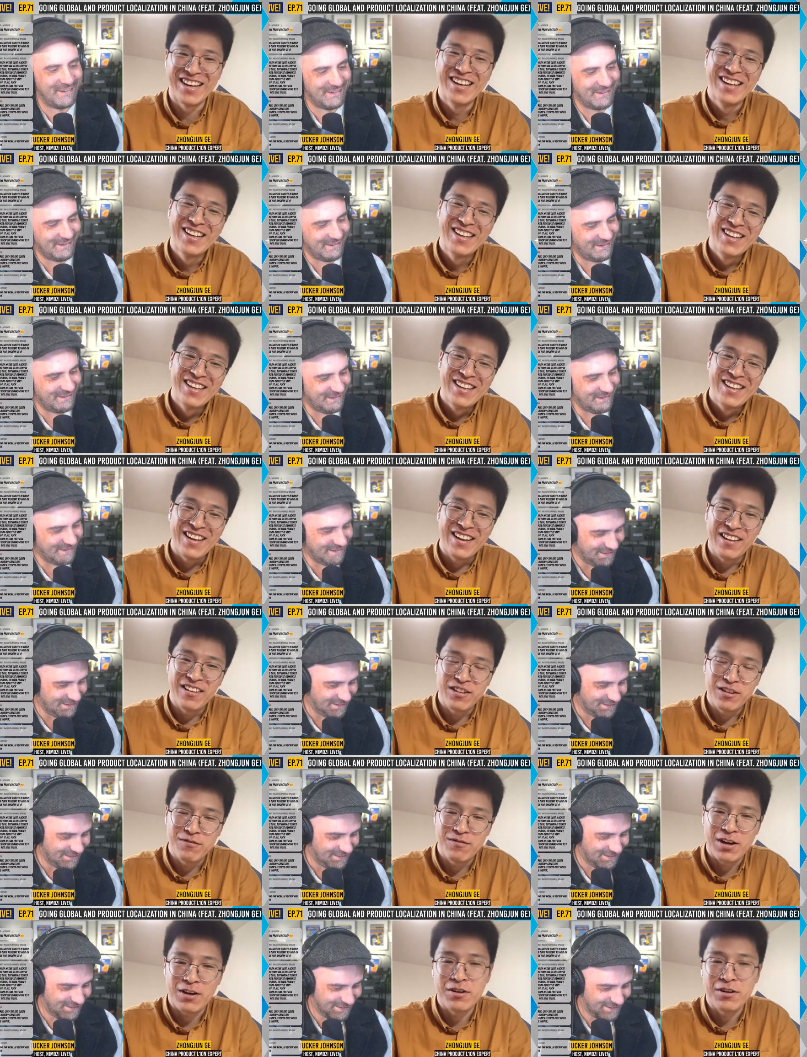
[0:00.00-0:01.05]
Speaker 1: yeah,
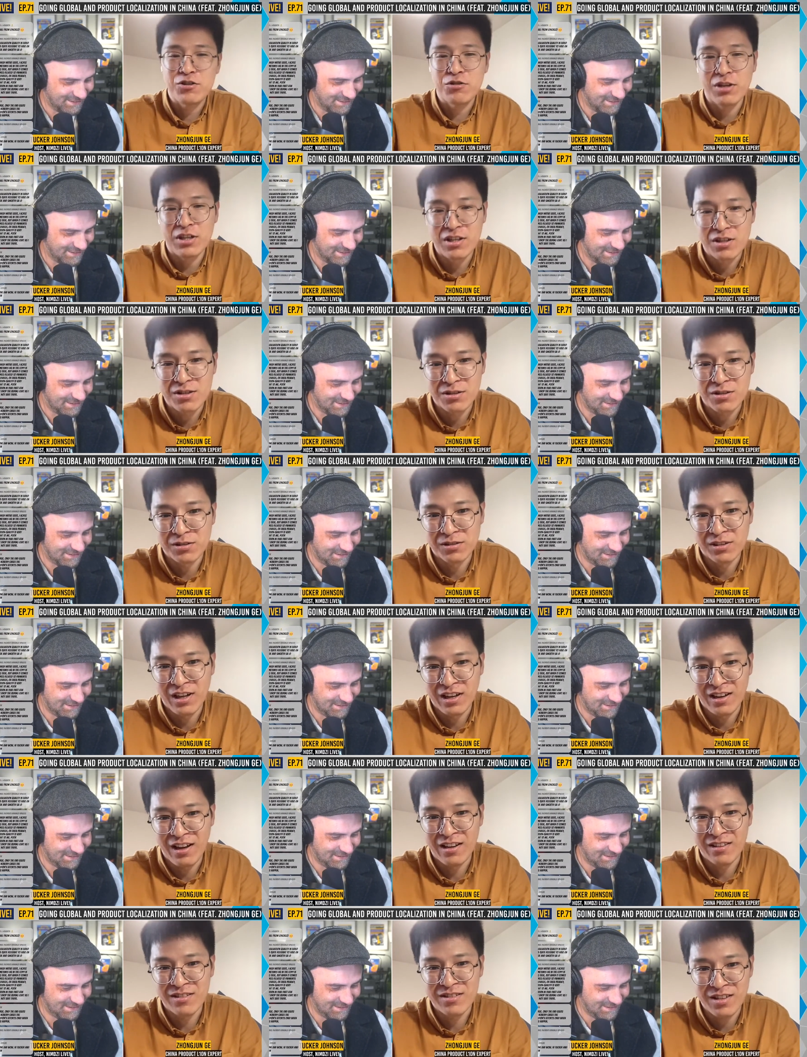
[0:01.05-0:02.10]
and very
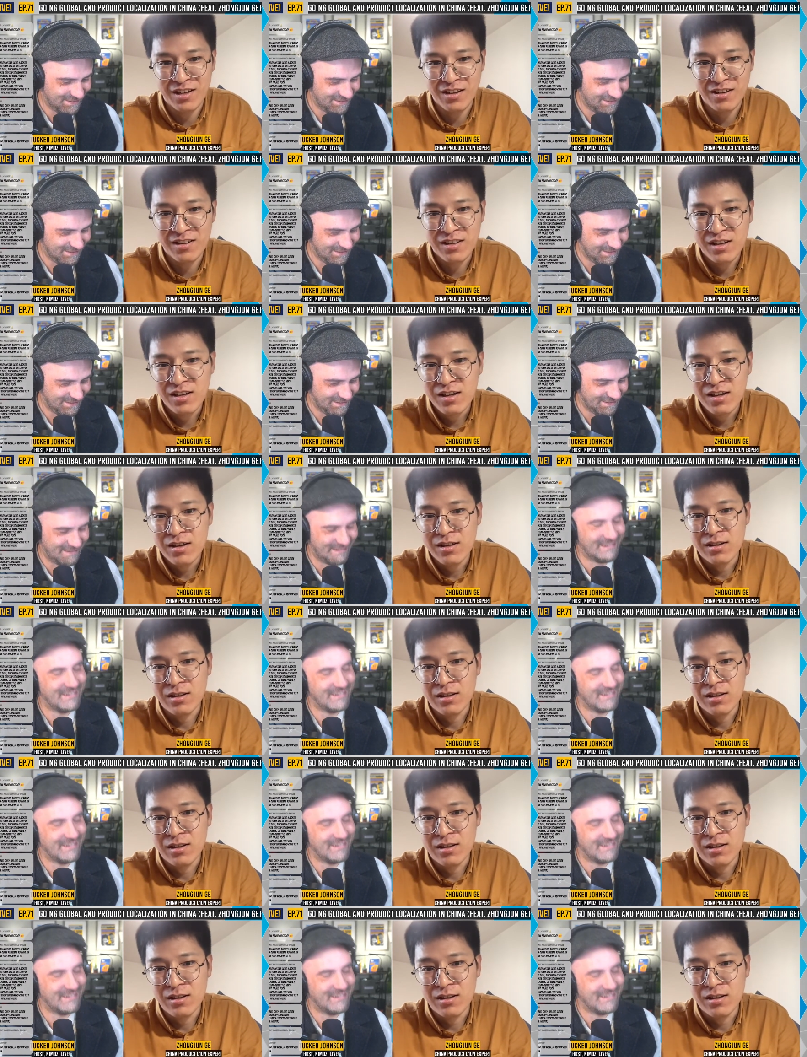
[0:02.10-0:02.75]
traditional, I, would say.